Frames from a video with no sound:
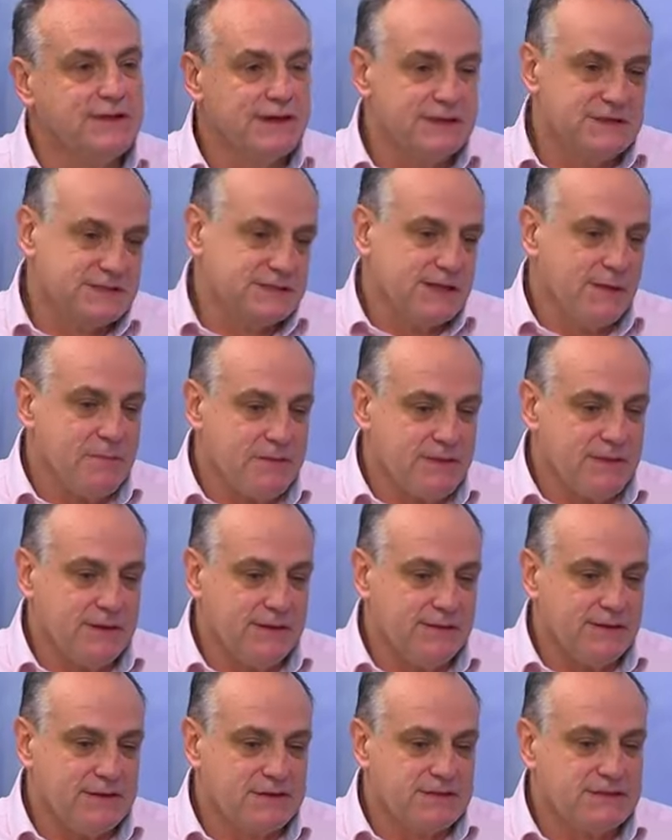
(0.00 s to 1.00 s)
That's
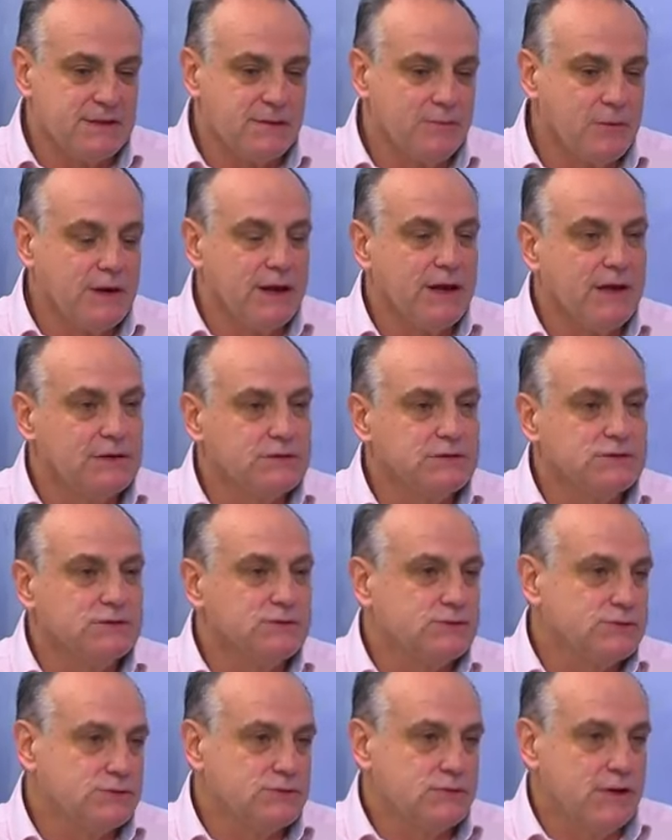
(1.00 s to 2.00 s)
something that someone else
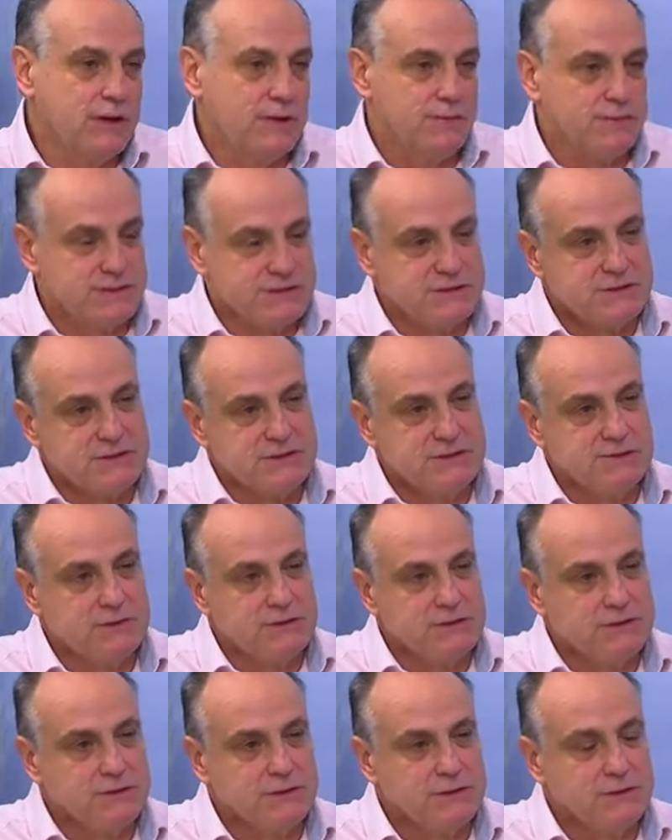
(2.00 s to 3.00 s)
who's doing a business
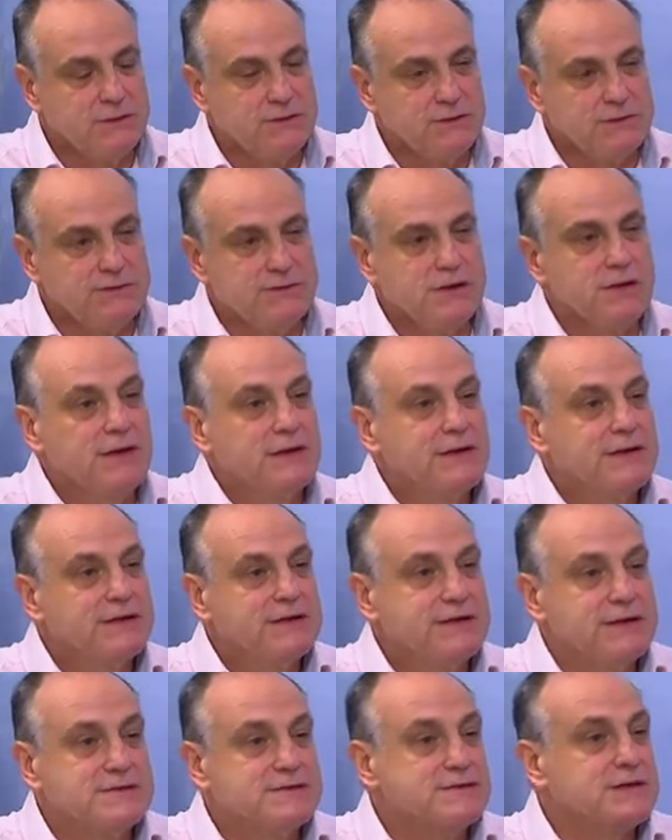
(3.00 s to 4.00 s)
similar to yours
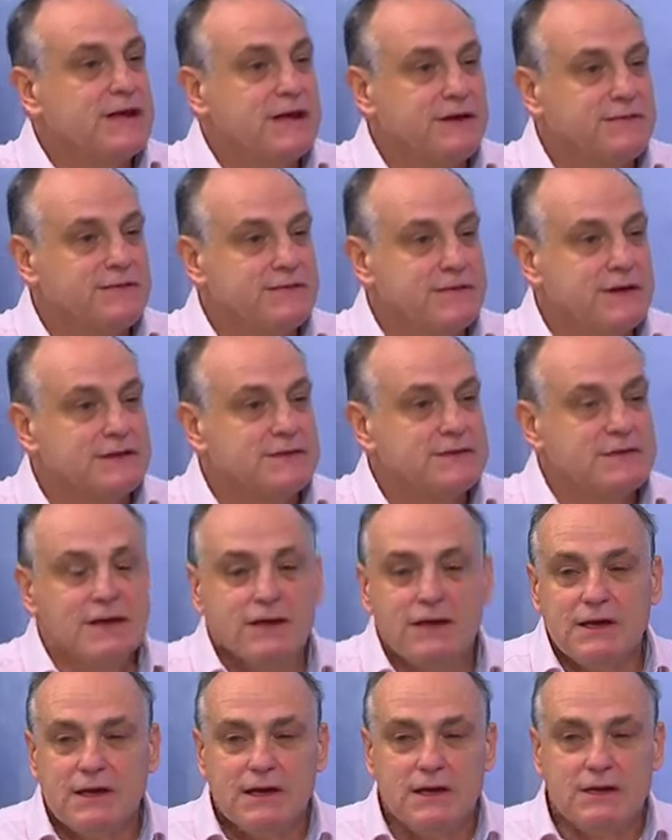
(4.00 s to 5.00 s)
doesn't have that.
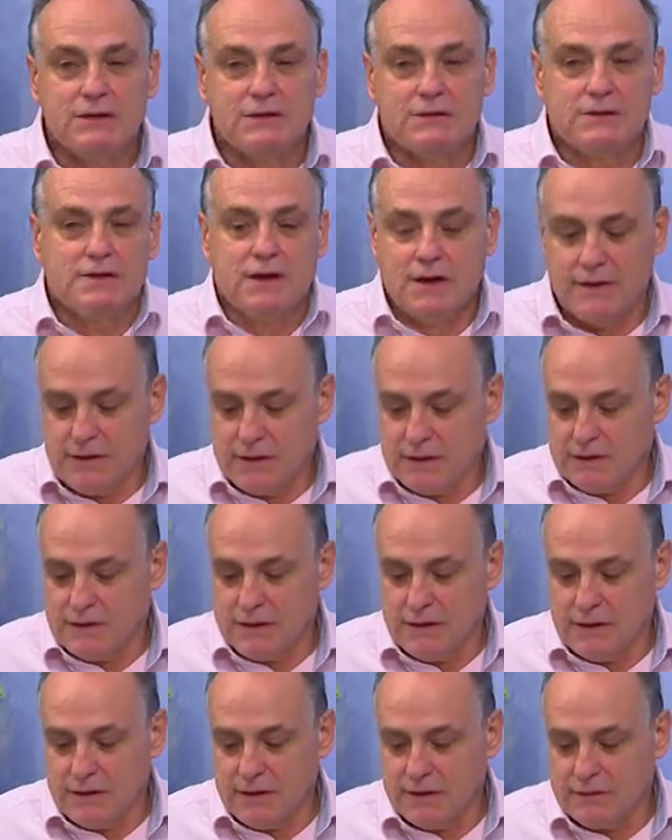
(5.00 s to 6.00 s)

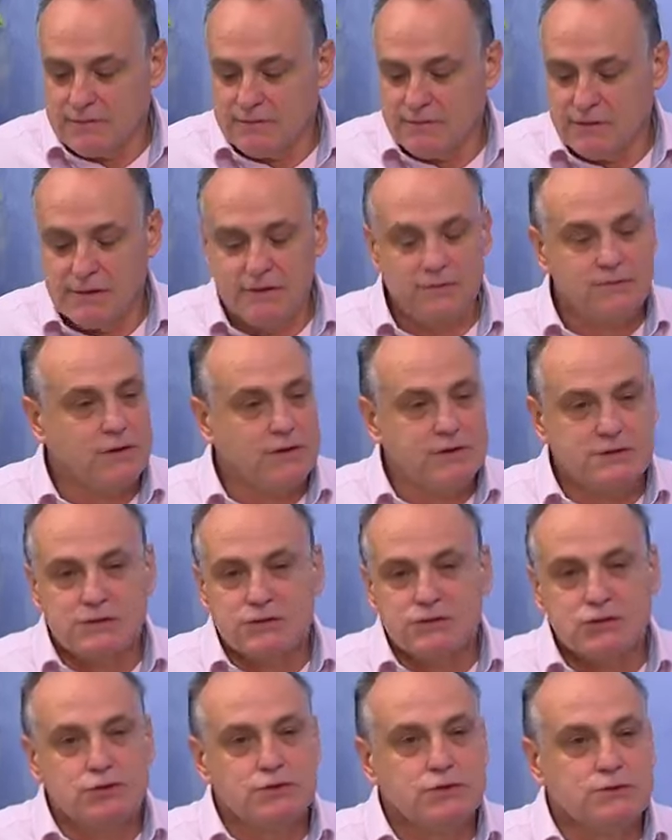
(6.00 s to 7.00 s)
The unfair
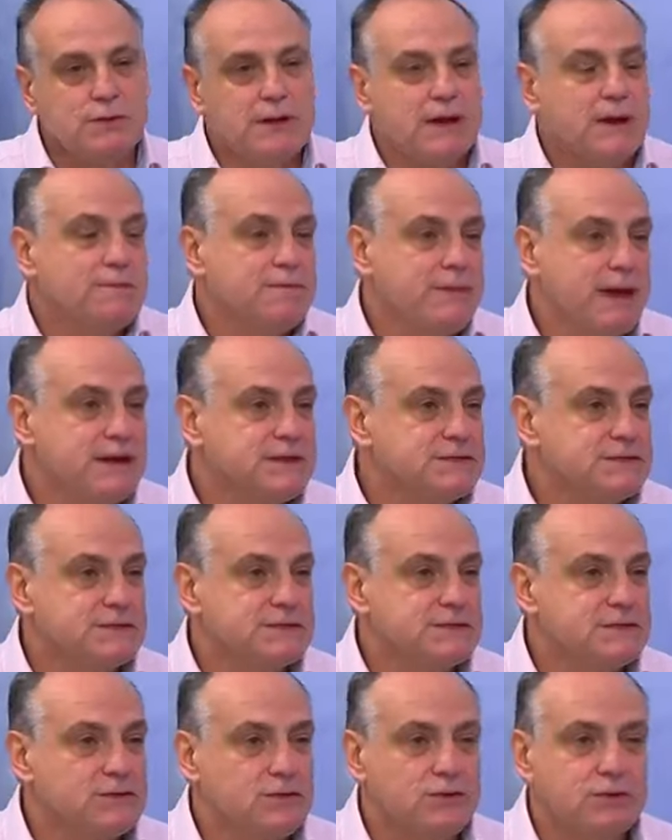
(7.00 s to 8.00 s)
advantage could be a
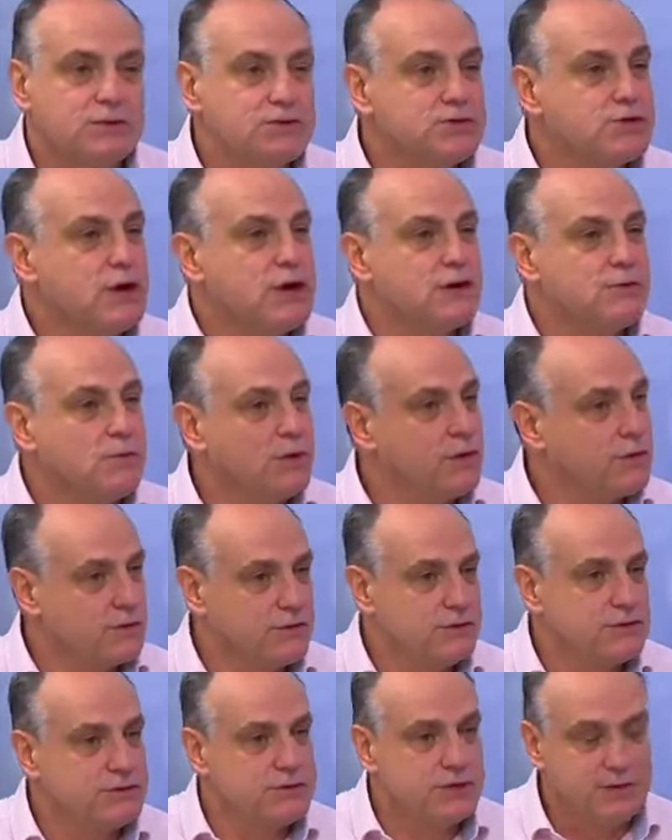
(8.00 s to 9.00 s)
patent or a trademark
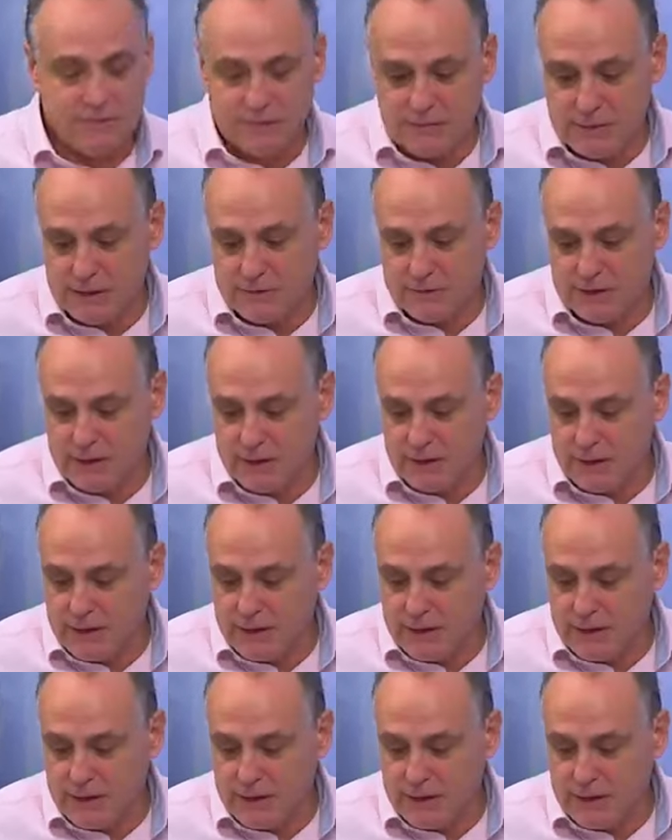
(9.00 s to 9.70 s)
that you have maybe.